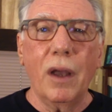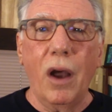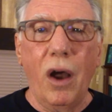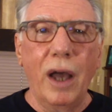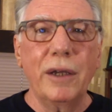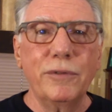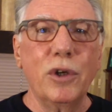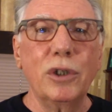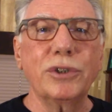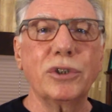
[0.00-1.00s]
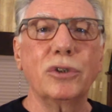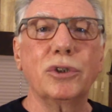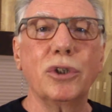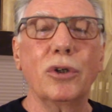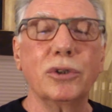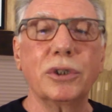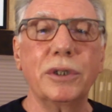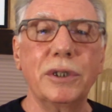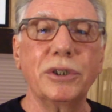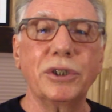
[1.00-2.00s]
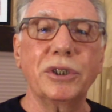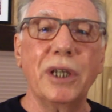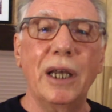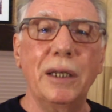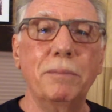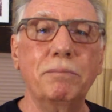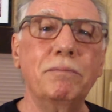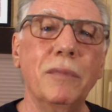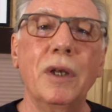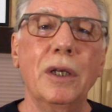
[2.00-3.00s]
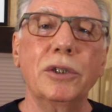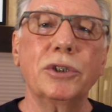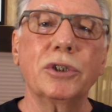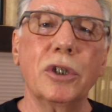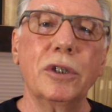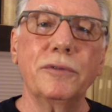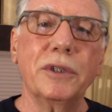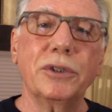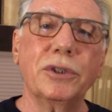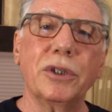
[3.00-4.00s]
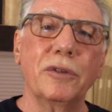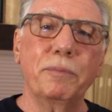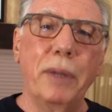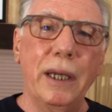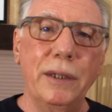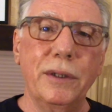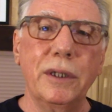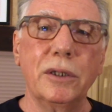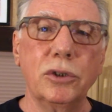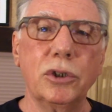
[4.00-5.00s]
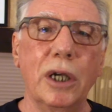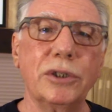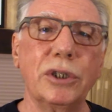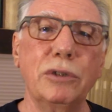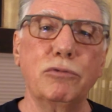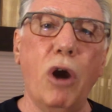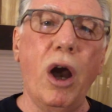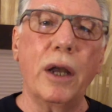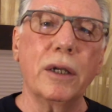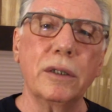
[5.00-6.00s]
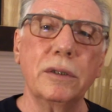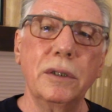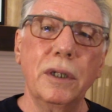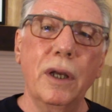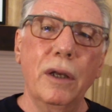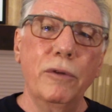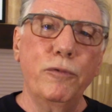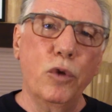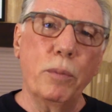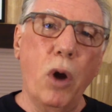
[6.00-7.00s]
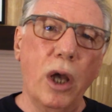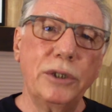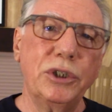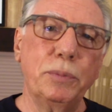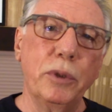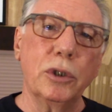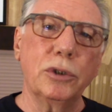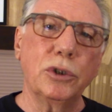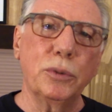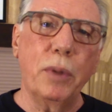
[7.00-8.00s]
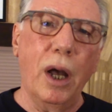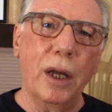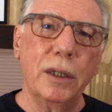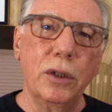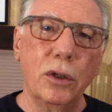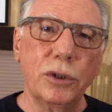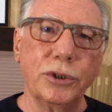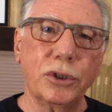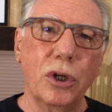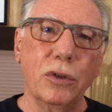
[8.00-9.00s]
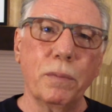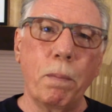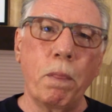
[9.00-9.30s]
I have also chosen the same service of bathing and dressing Radha for my spiritual body also.